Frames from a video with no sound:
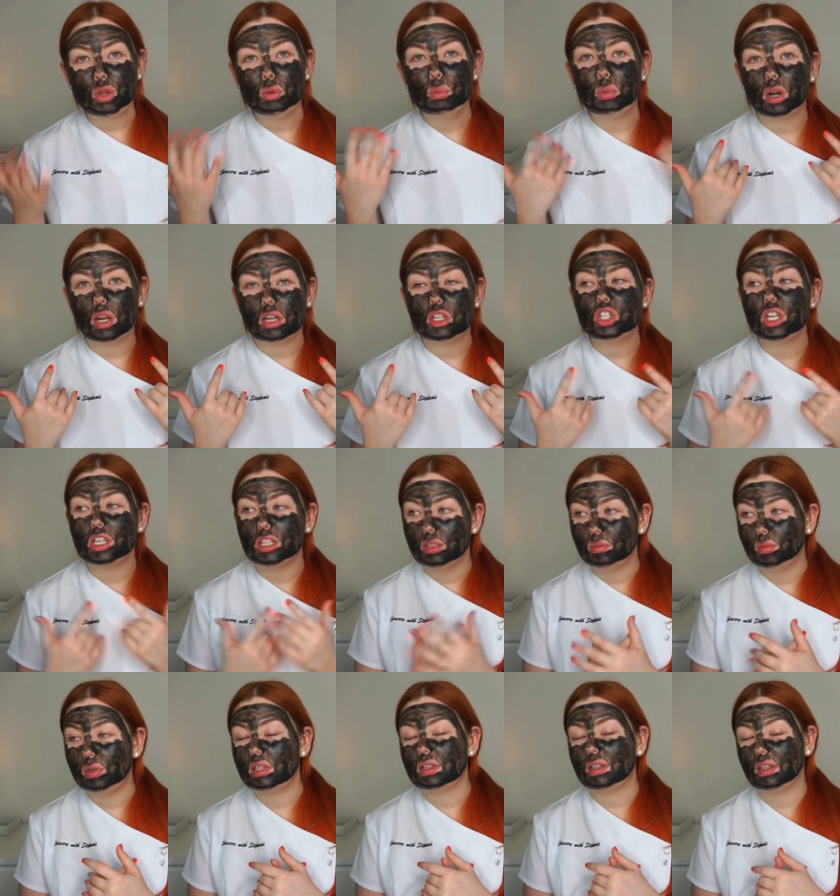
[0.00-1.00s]
But I
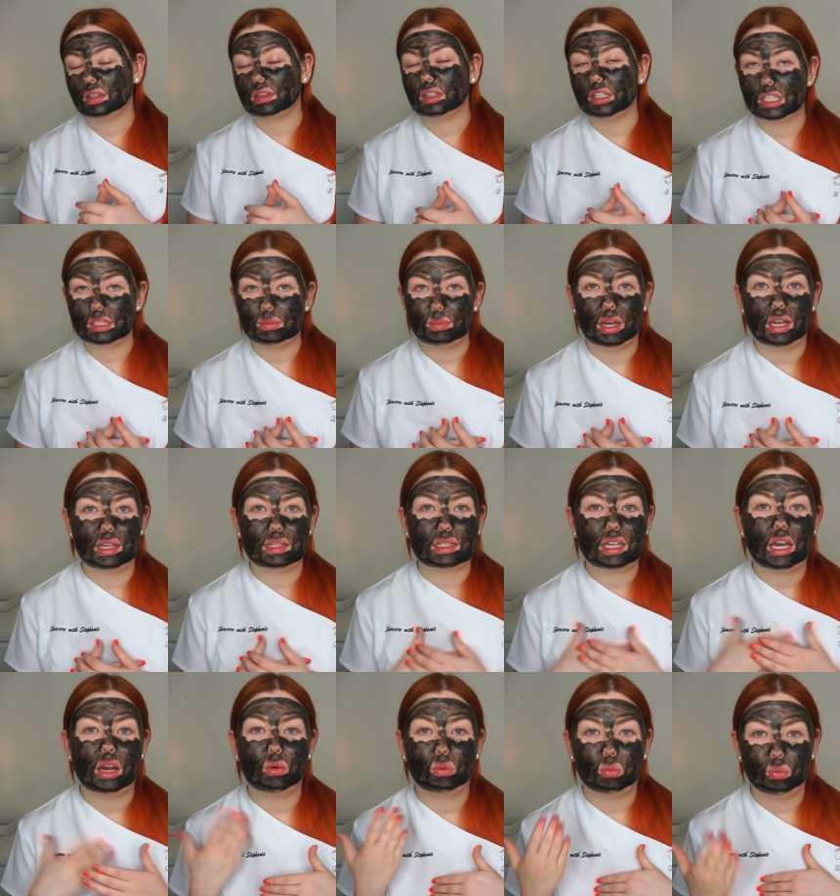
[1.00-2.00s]
genuinely think this mask,
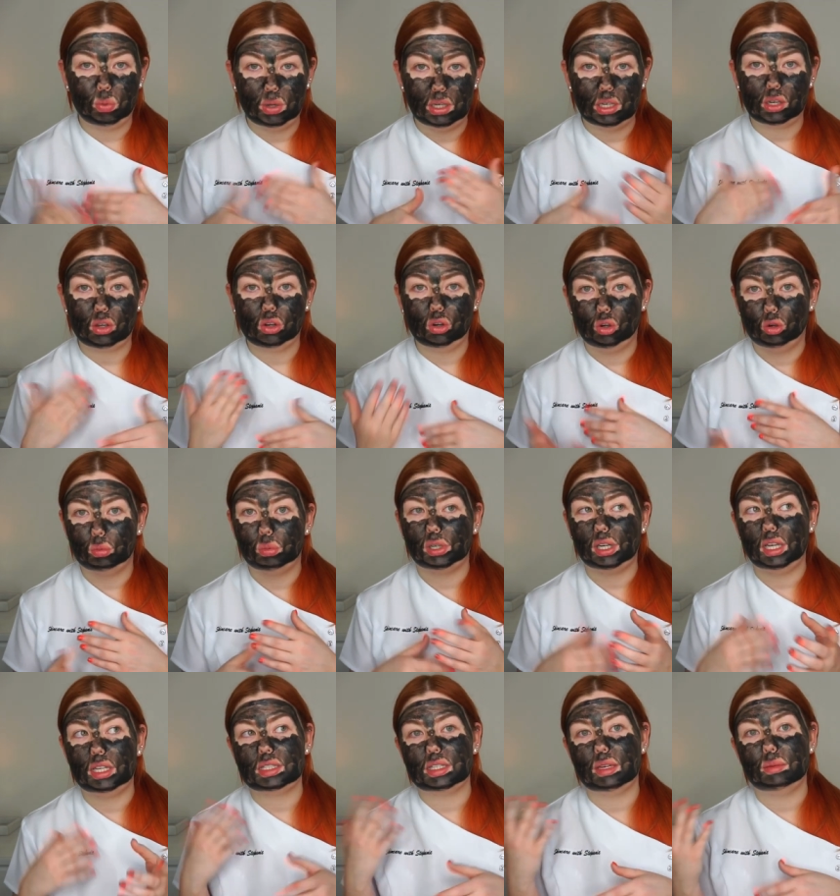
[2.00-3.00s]
I will
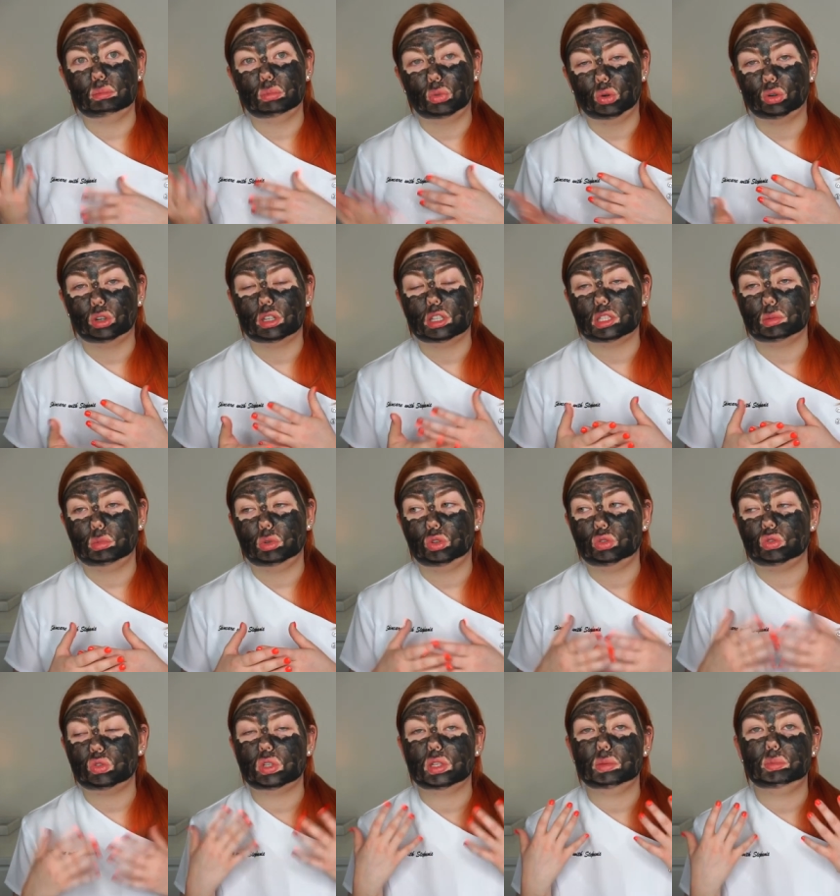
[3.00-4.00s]
incorporate it more into my
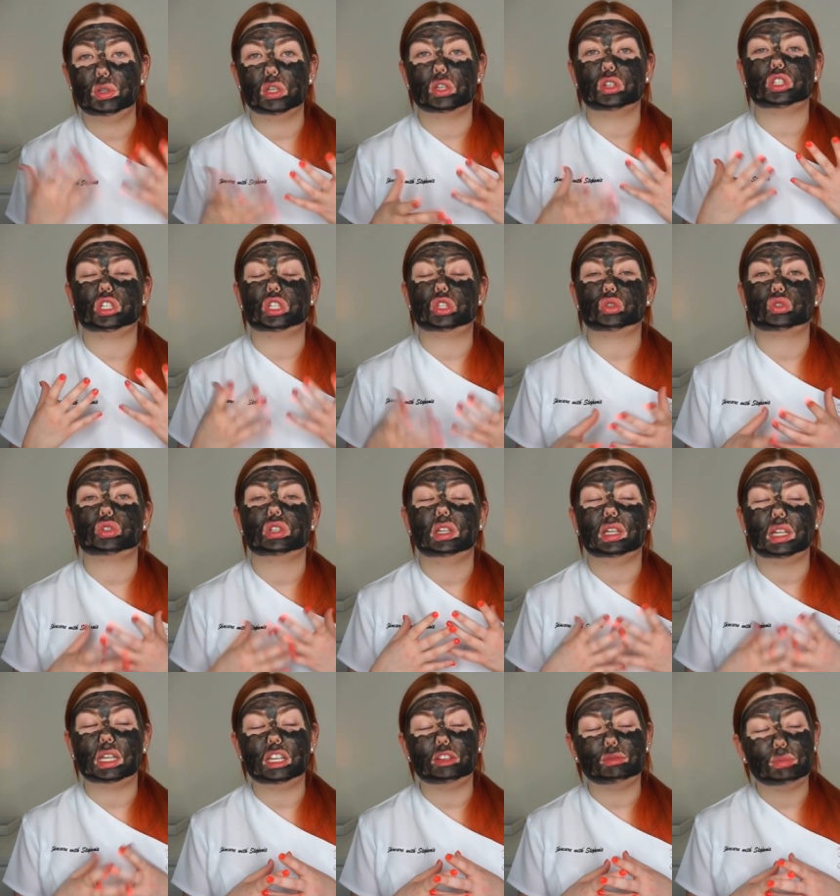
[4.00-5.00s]
routine, because it
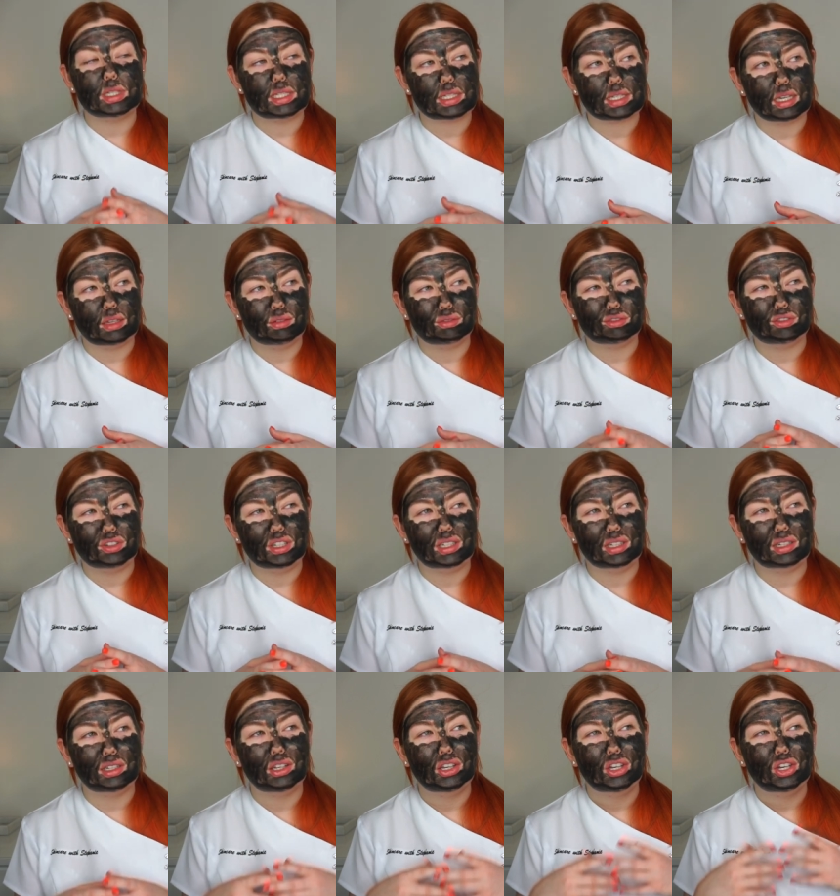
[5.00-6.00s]
doesn't leave my skin
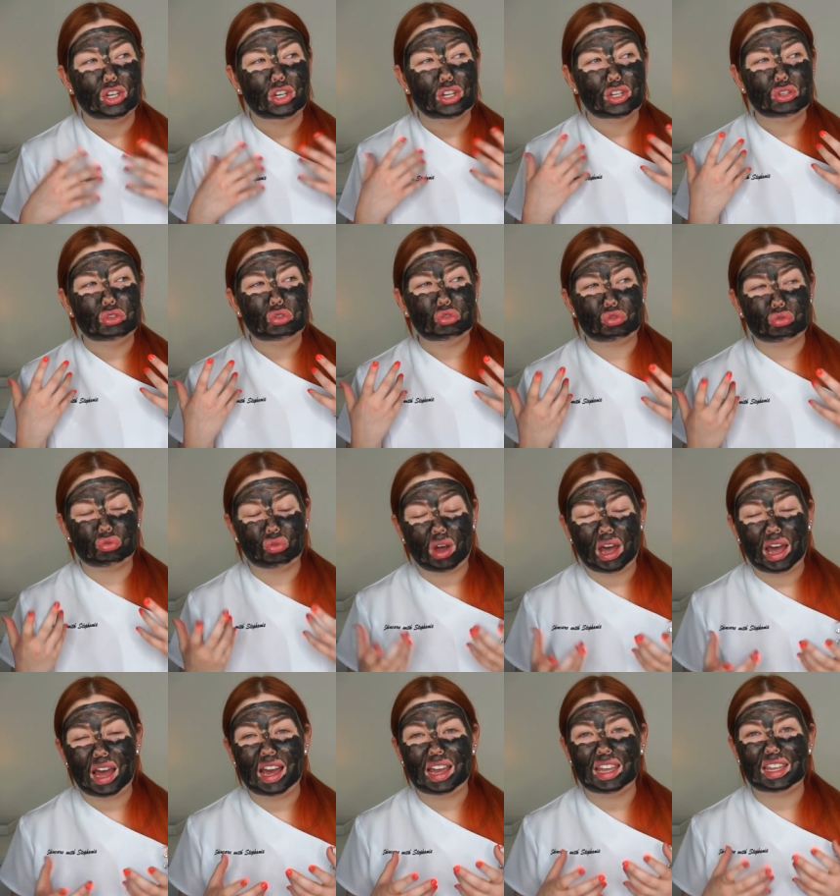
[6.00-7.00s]
feeling
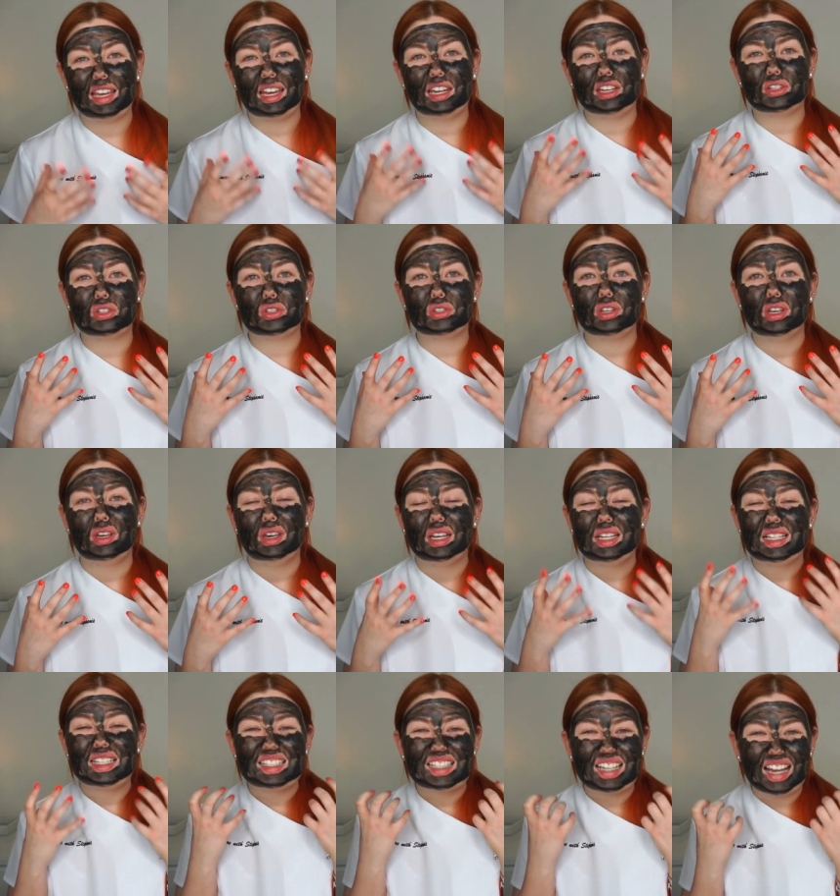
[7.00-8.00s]
dry and as
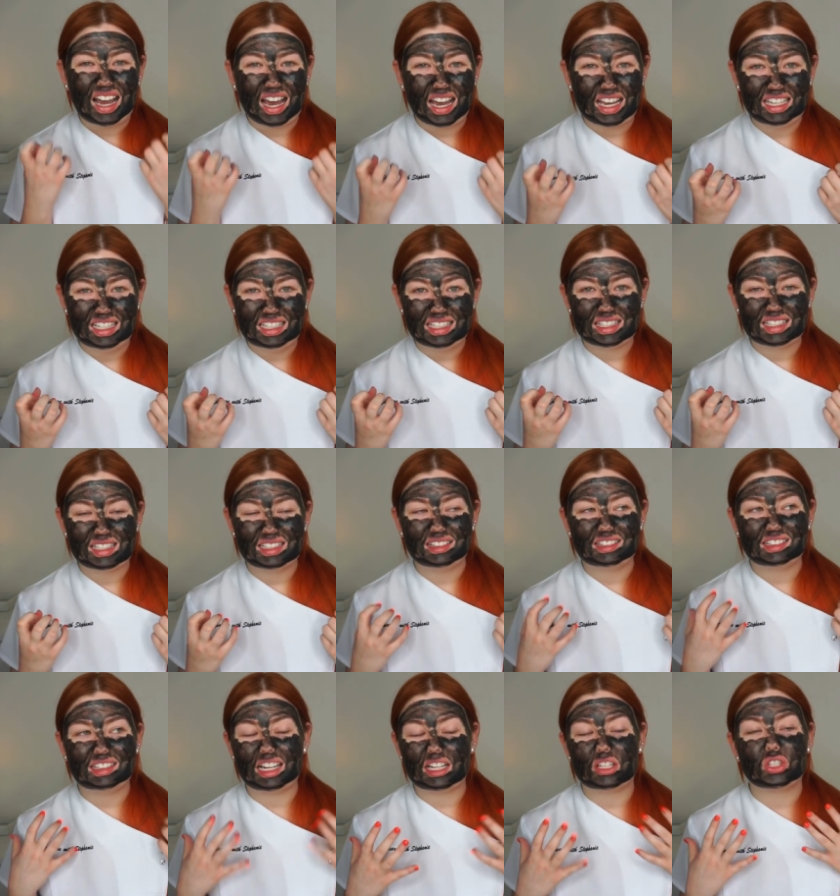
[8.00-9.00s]
tight.
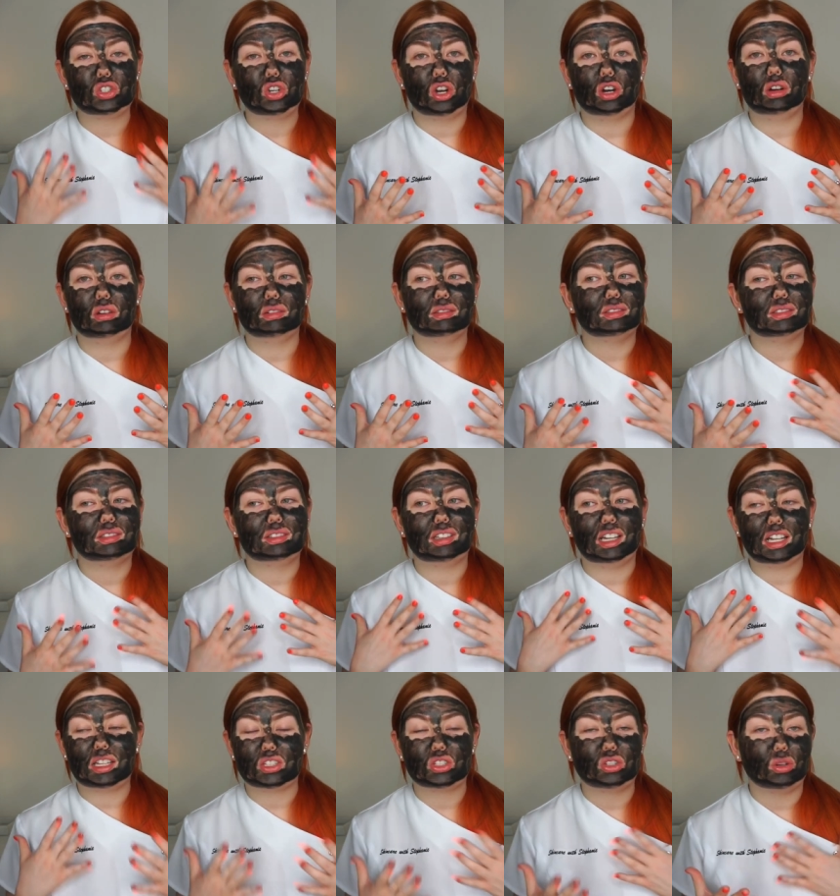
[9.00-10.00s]
That's not
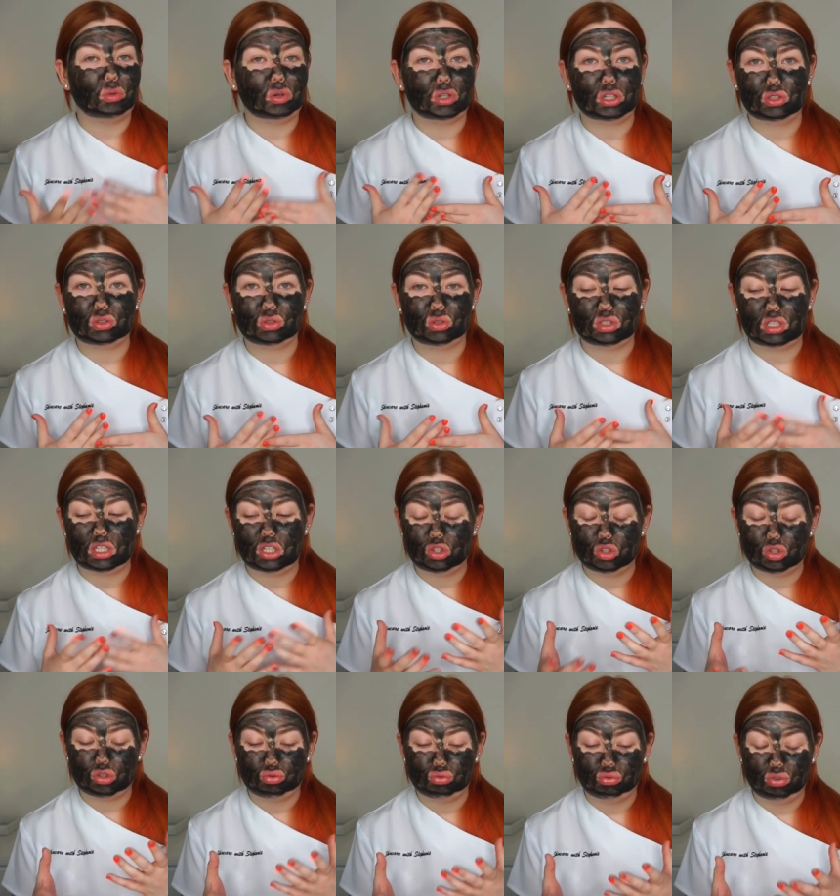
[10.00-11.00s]
what it does. It
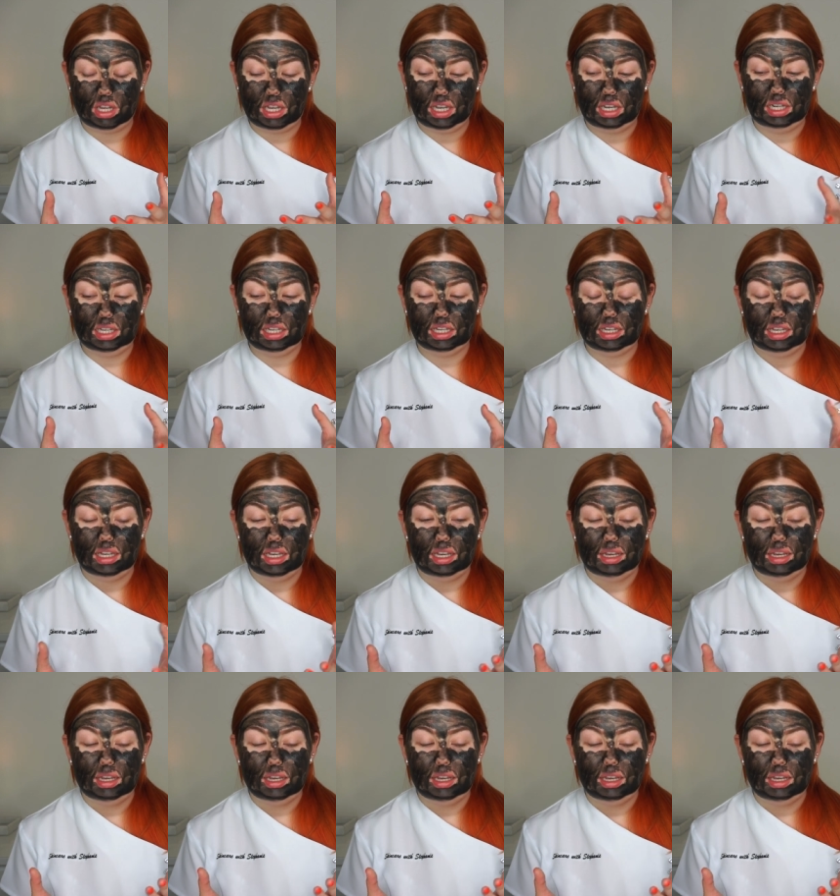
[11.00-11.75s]
just really,